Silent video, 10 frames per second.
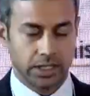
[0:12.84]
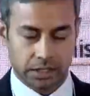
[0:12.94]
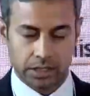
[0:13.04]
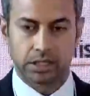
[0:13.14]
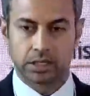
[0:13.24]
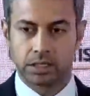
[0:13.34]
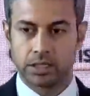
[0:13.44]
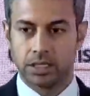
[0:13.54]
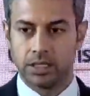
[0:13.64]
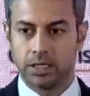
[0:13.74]
is
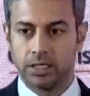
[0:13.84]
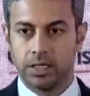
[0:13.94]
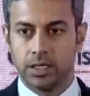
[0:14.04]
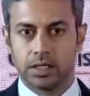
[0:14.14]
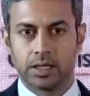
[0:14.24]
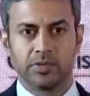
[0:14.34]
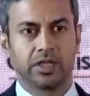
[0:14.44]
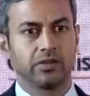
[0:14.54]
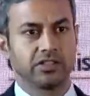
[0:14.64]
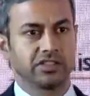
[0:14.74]

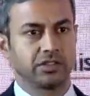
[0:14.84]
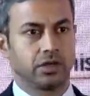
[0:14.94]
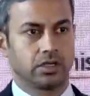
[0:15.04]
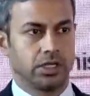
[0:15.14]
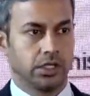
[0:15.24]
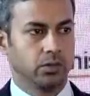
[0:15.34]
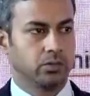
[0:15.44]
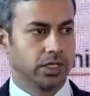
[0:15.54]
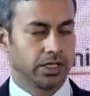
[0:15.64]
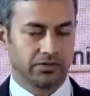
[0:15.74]
something which is not new,
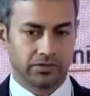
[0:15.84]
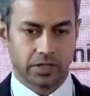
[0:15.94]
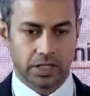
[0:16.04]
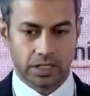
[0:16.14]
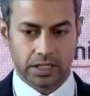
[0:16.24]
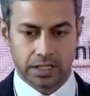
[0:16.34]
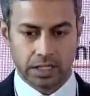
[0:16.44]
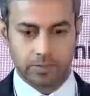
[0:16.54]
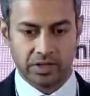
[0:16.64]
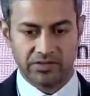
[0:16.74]
but a
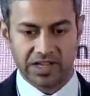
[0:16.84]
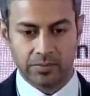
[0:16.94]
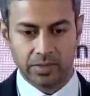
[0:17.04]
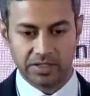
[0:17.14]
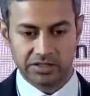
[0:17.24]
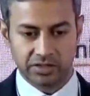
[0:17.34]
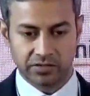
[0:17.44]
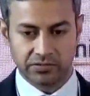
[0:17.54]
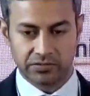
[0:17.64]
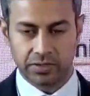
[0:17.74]
little bit of elements of
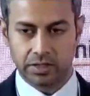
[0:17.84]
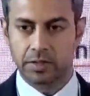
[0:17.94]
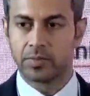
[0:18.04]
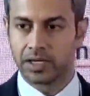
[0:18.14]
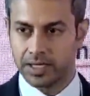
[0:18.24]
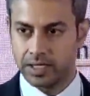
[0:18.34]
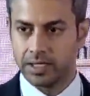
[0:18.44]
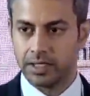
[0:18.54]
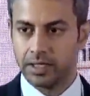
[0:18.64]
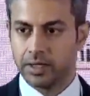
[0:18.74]
the market,
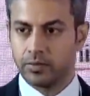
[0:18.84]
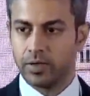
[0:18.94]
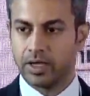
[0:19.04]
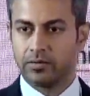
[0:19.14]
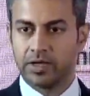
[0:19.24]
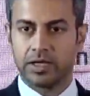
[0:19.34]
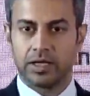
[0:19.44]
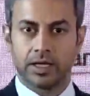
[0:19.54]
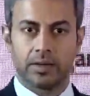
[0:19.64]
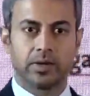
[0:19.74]
where
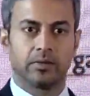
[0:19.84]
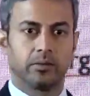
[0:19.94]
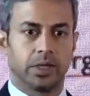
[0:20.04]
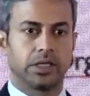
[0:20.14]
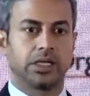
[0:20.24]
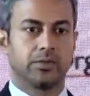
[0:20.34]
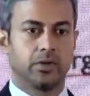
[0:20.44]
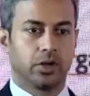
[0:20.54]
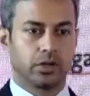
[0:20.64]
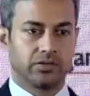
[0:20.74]
basically
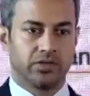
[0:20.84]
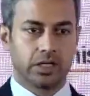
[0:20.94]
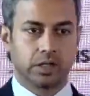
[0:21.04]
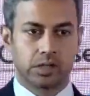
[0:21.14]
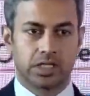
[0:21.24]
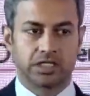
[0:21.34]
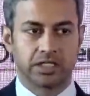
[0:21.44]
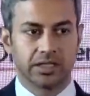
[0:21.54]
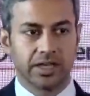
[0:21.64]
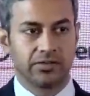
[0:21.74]
because of the
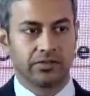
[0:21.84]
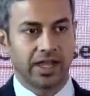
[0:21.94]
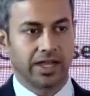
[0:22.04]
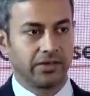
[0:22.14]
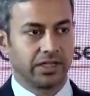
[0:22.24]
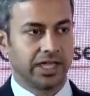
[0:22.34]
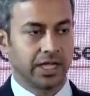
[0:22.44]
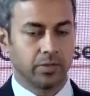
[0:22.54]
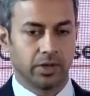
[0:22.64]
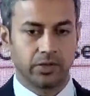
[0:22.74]
association that we've had with
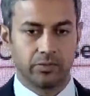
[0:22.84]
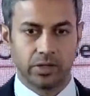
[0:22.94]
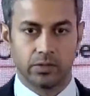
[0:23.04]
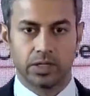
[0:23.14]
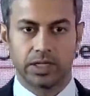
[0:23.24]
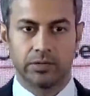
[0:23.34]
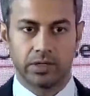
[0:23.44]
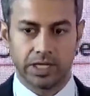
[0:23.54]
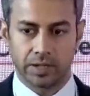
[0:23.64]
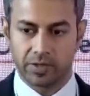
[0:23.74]
TAGMA, we've been working with
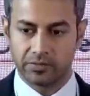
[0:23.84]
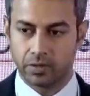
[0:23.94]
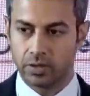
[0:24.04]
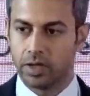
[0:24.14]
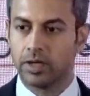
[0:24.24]
TAGMA for